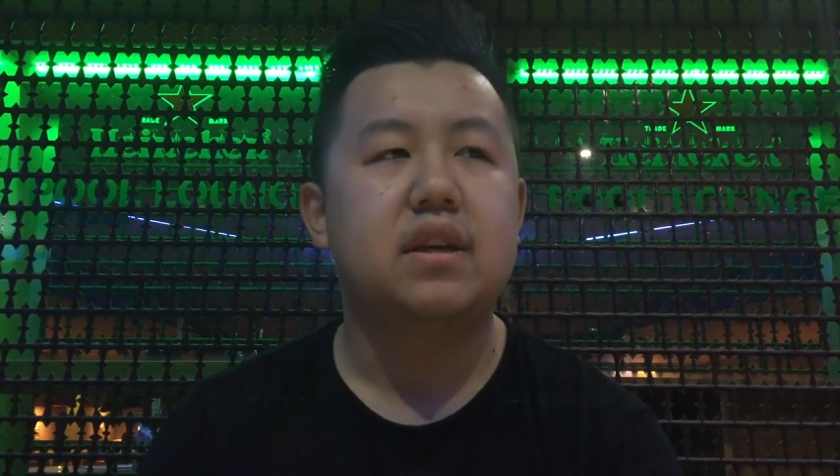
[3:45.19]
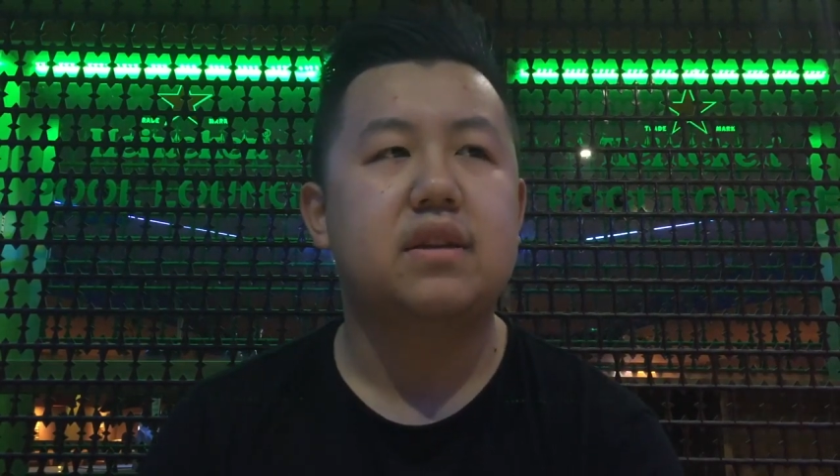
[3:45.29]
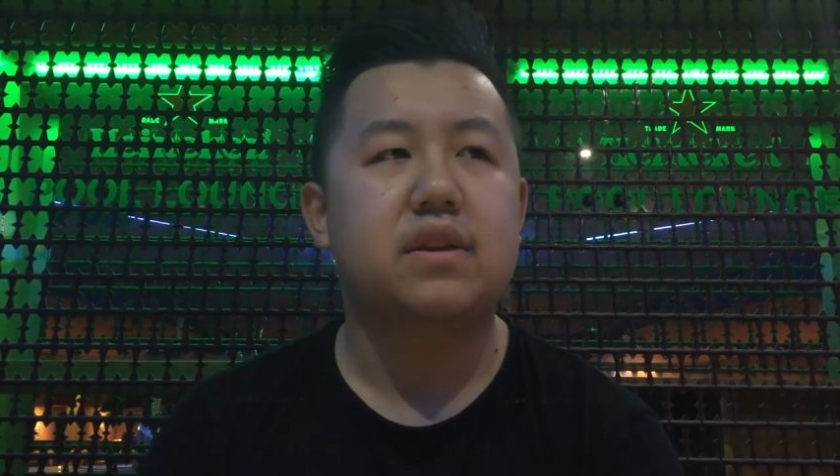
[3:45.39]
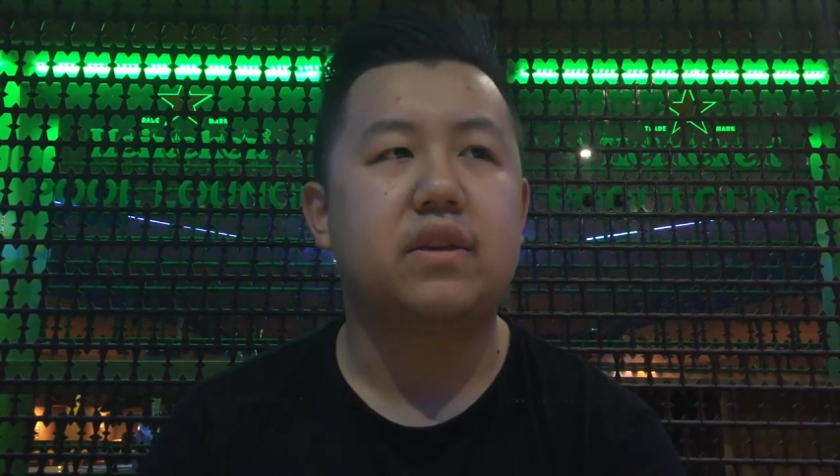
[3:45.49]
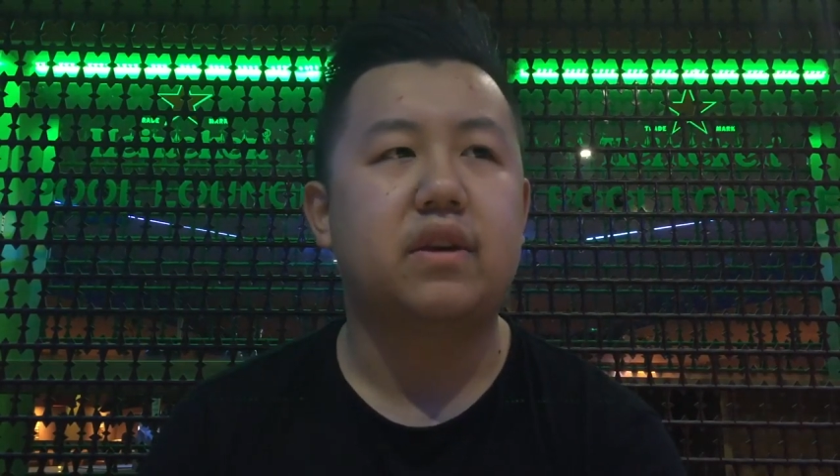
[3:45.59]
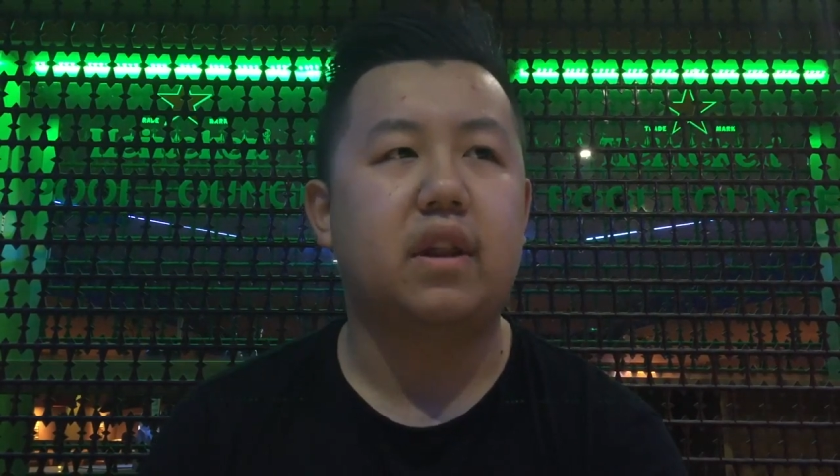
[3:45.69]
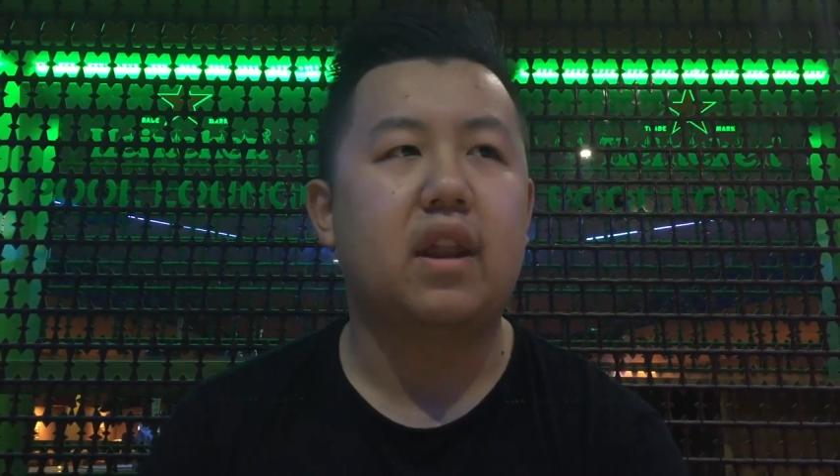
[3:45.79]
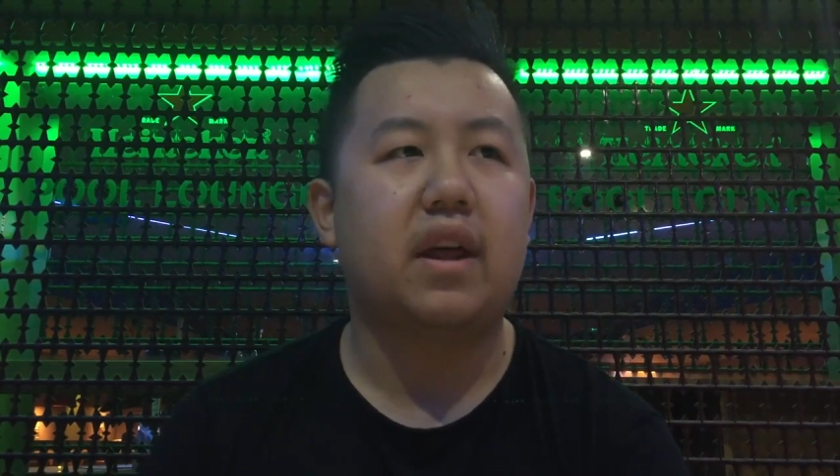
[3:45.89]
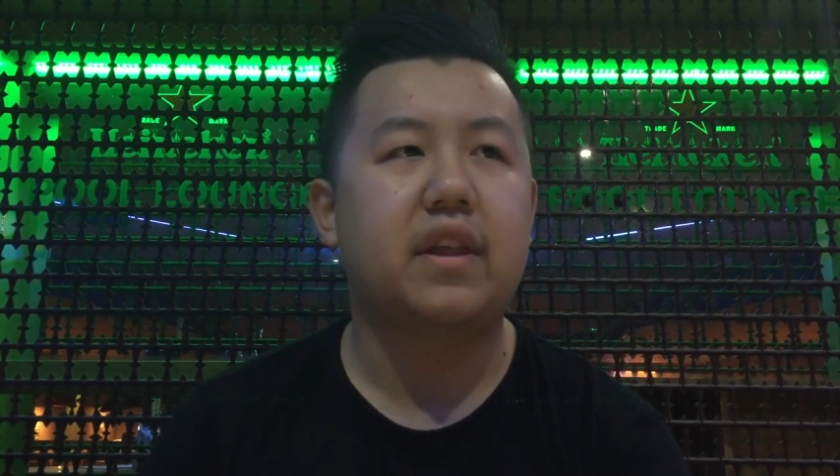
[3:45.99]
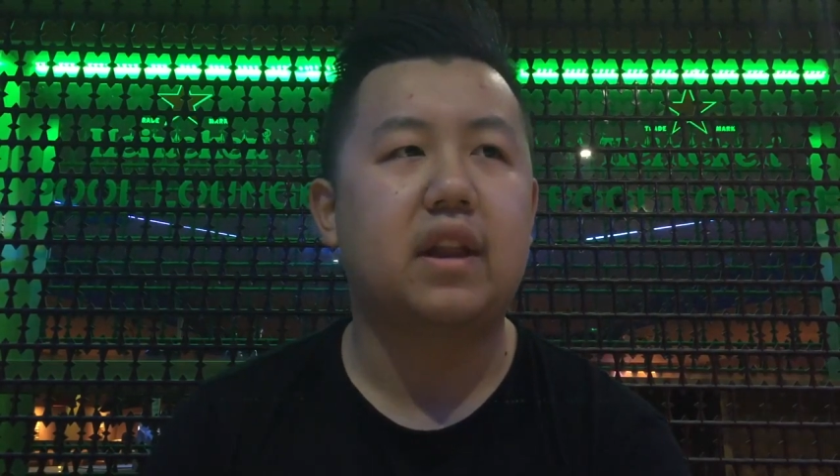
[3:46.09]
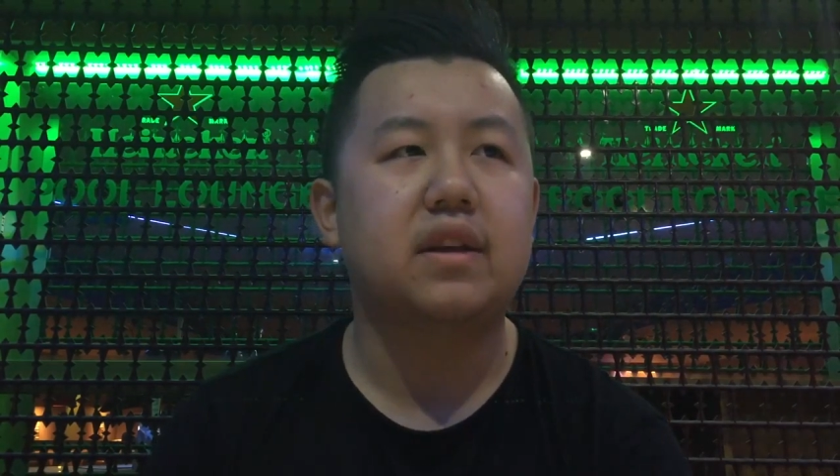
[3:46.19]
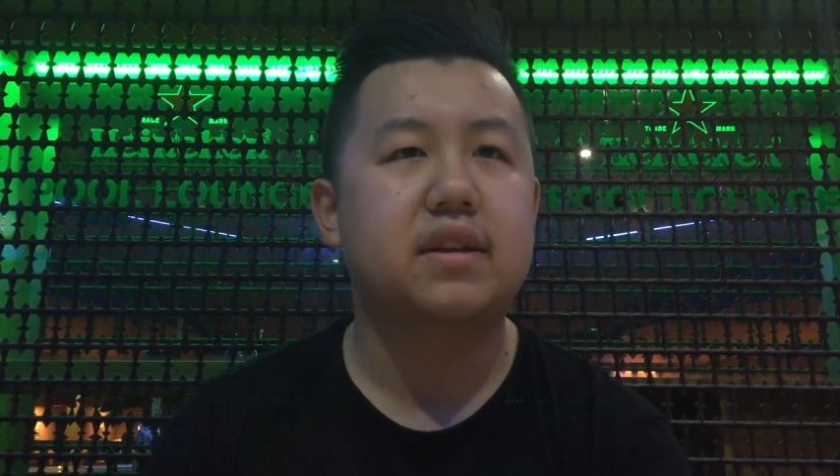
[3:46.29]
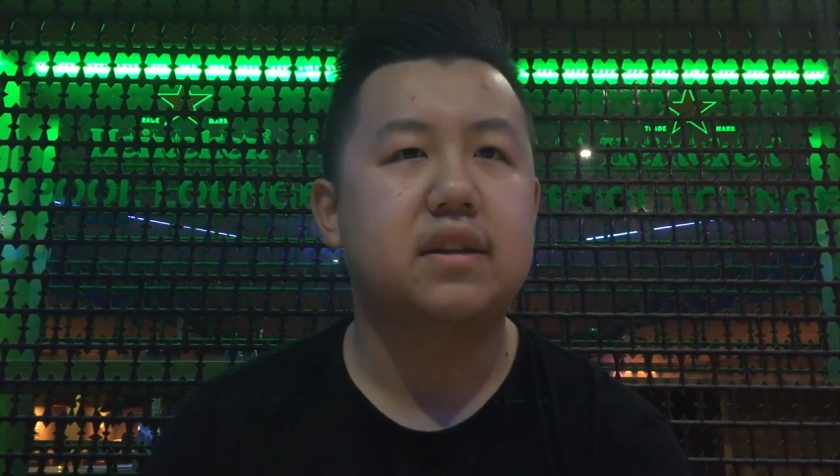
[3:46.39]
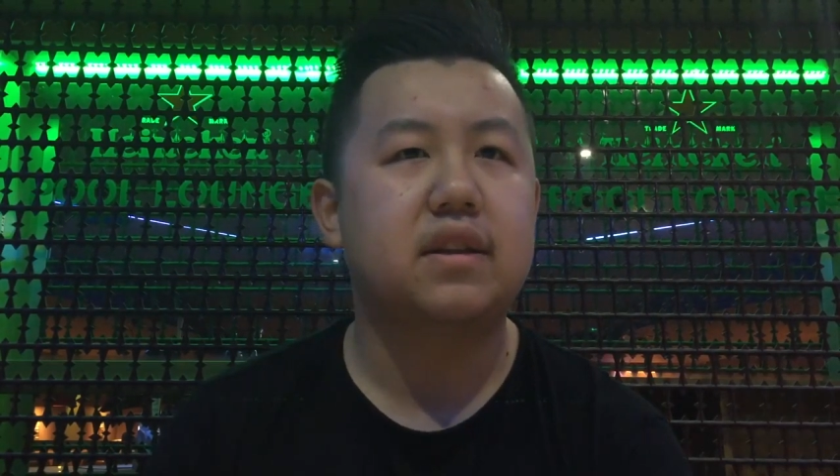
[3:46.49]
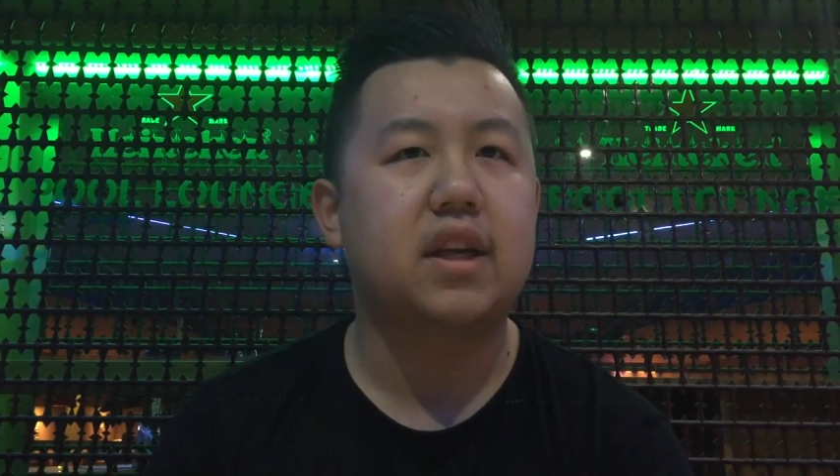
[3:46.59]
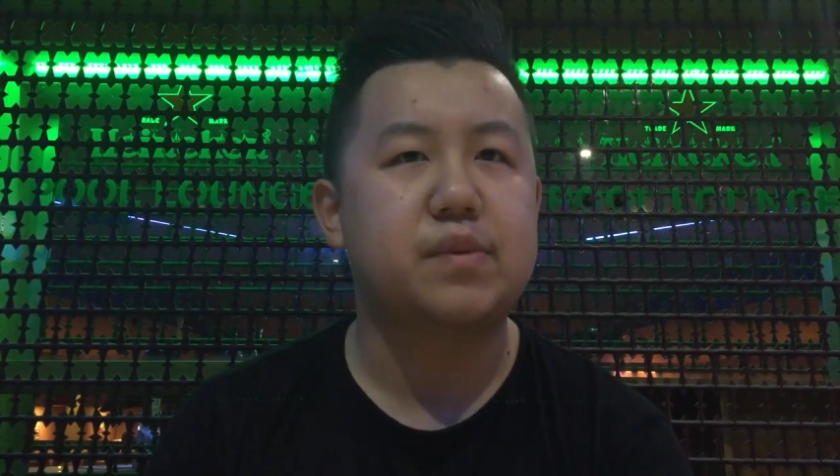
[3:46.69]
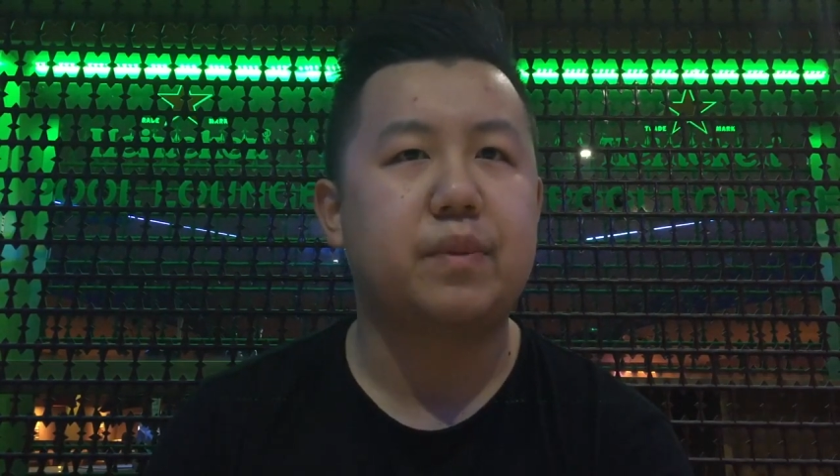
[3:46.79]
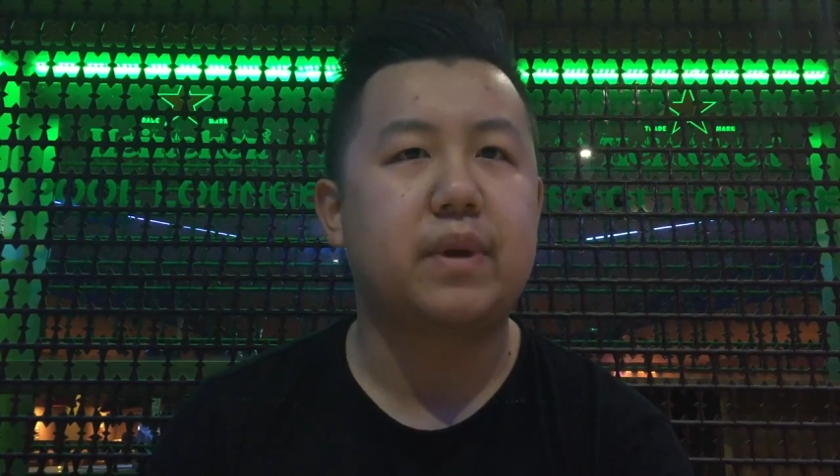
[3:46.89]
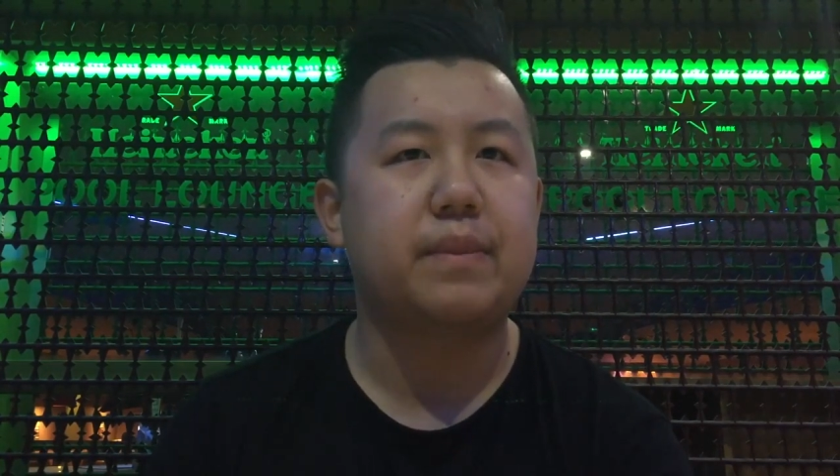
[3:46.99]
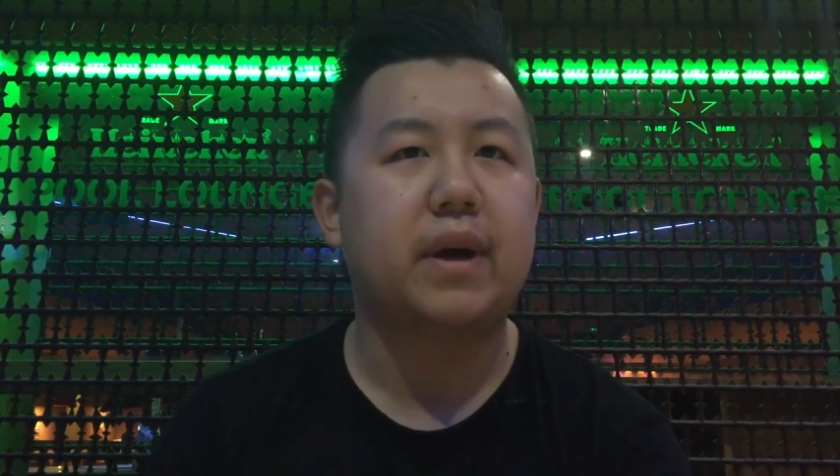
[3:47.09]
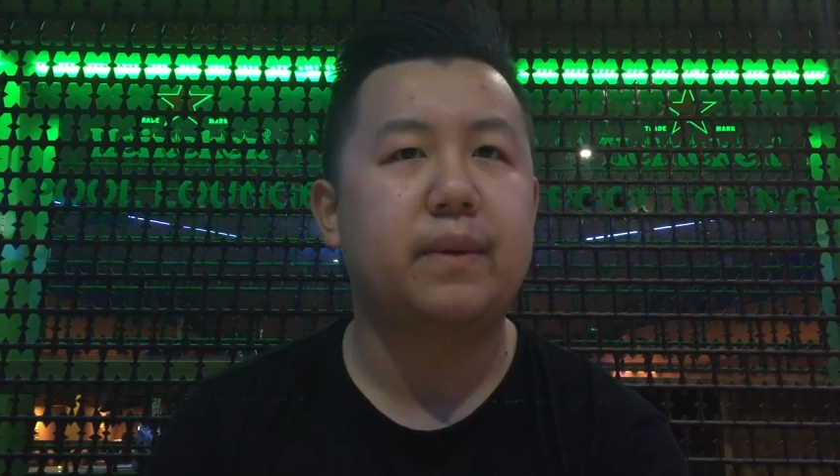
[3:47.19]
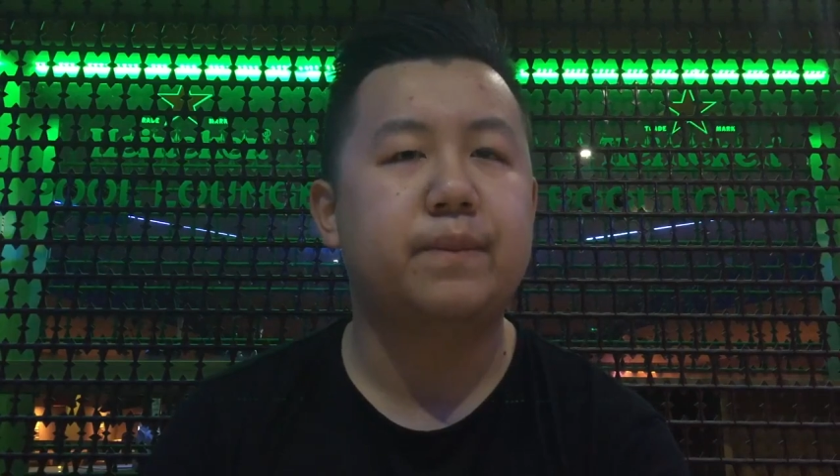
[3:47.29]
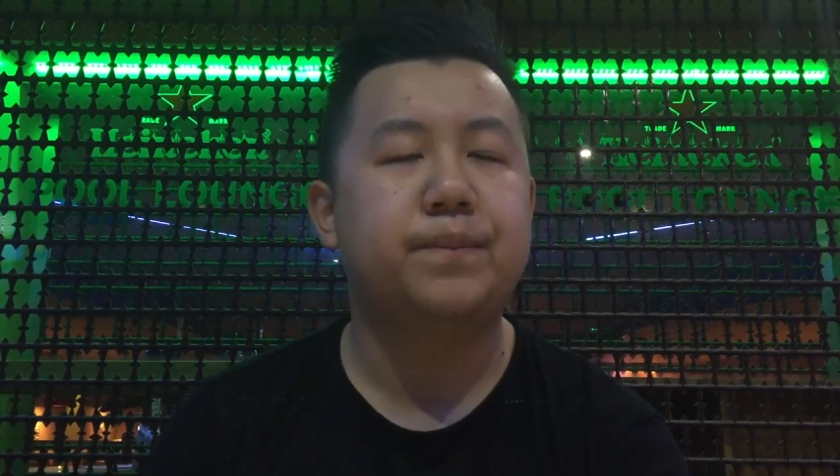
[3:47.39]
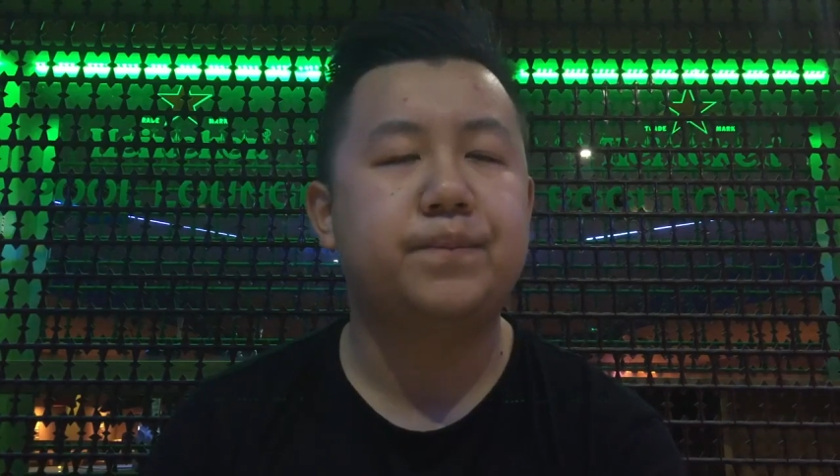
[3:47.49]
So I think that's probably mine.